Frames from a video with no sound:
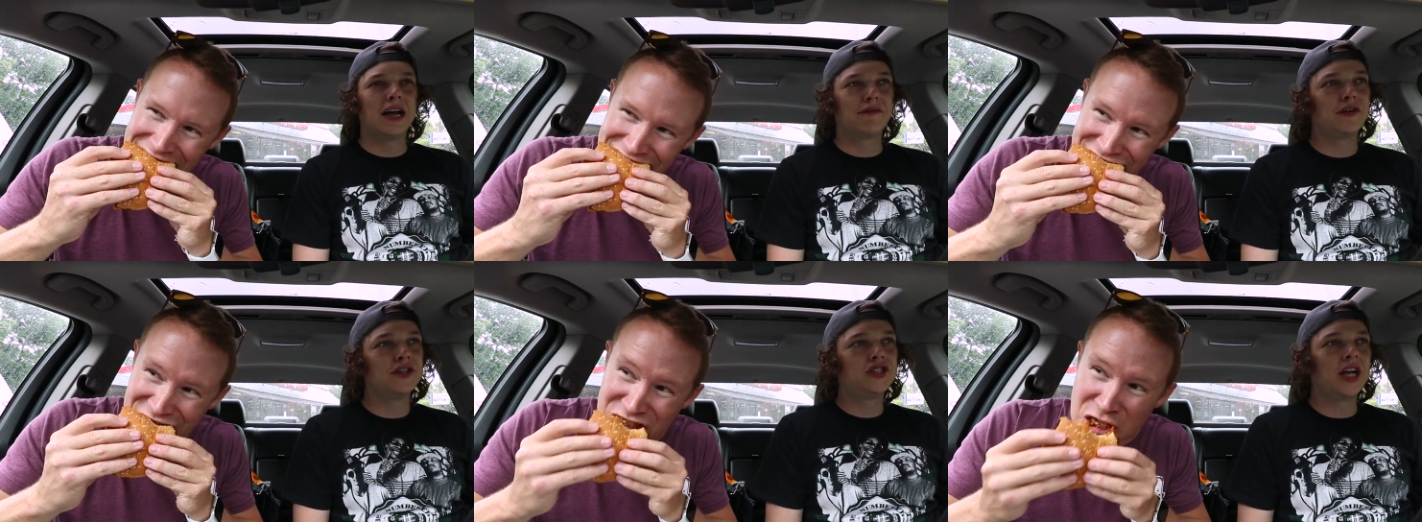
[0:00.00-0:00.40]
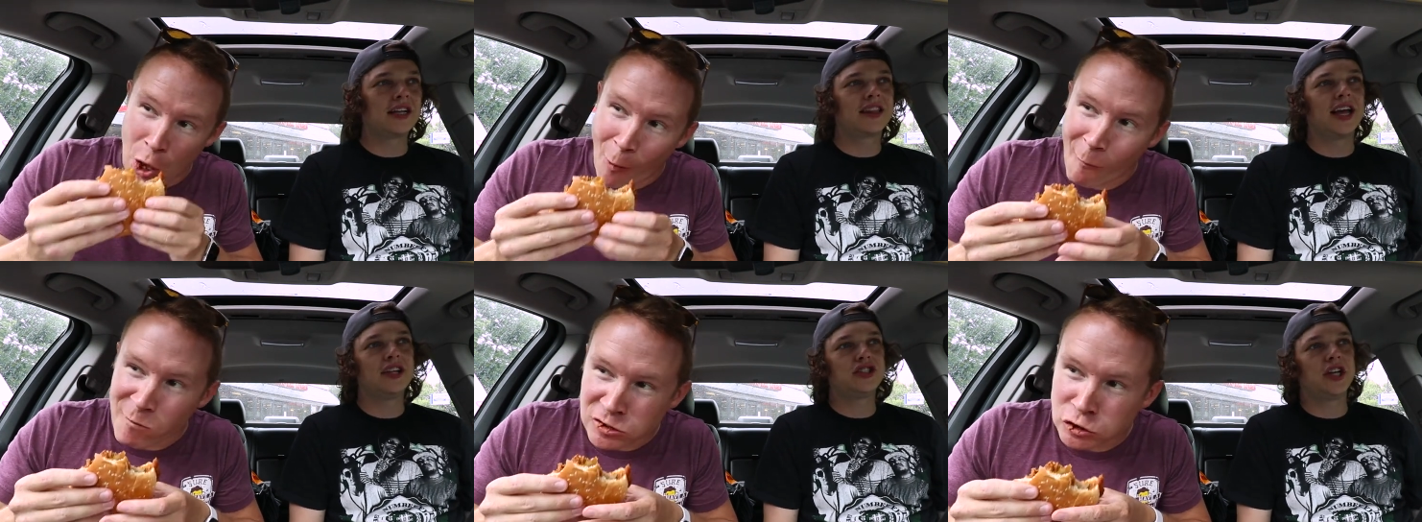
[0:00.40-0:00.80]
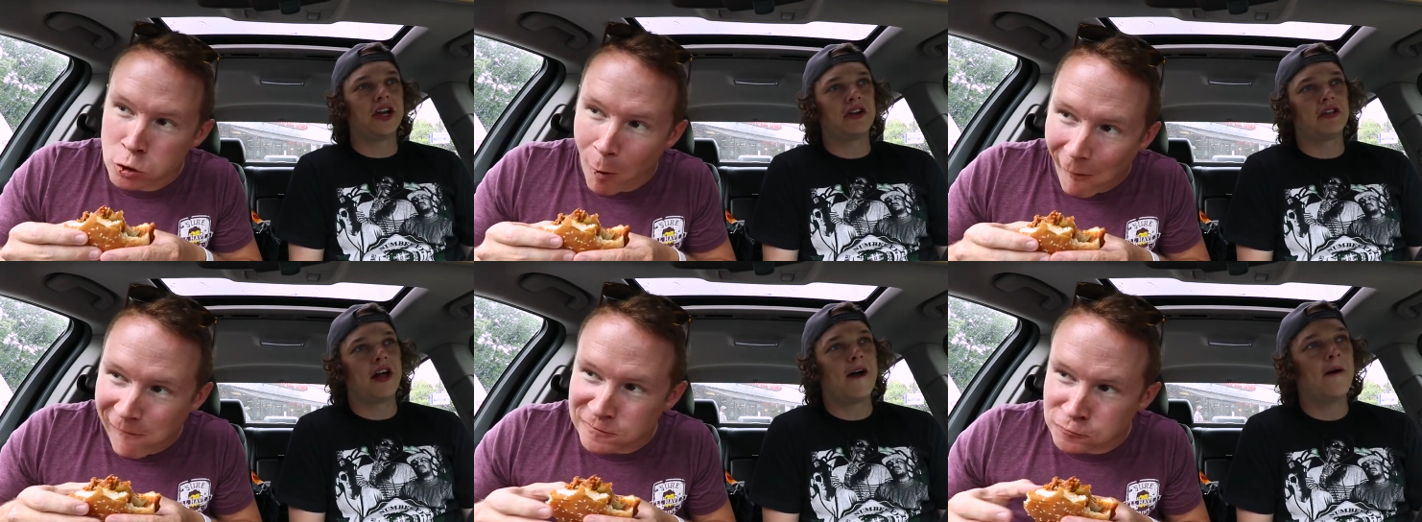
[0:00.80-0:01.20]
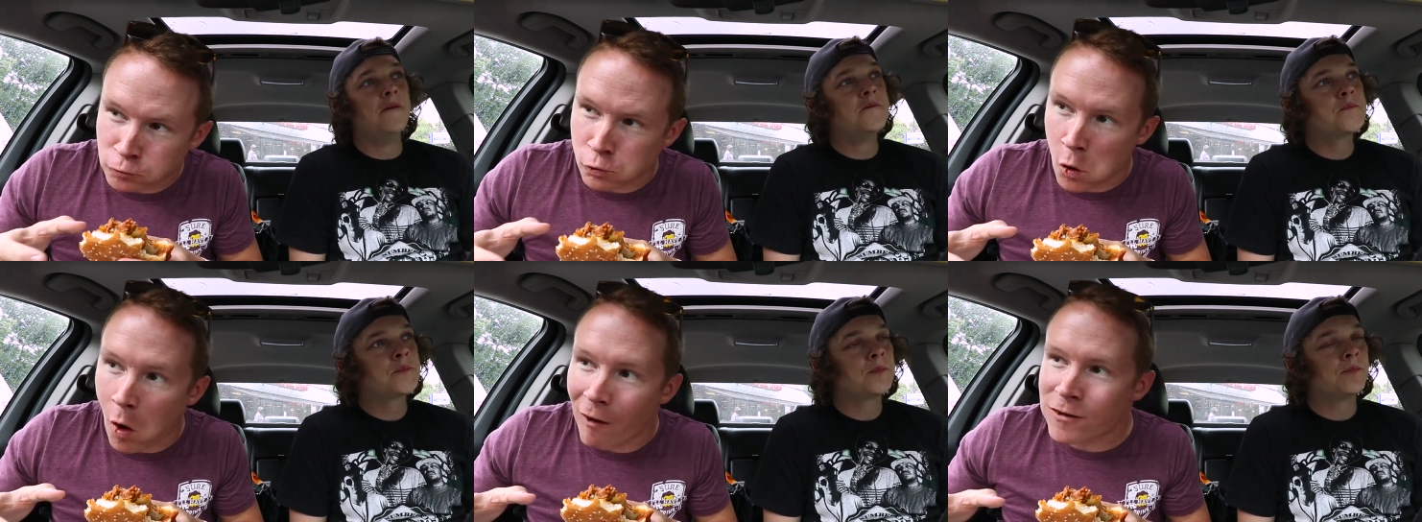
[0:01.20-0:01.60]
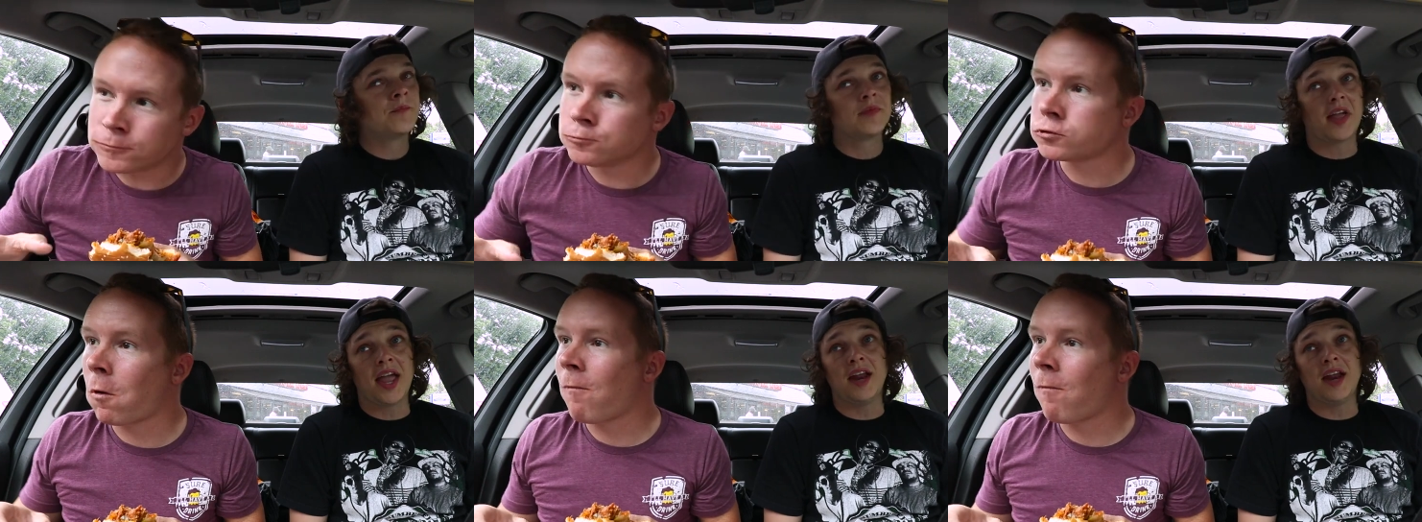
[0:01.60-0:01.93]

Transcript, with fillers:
Speaker 1: Definitely mm-hmm. check that channel out. Mm -hmm.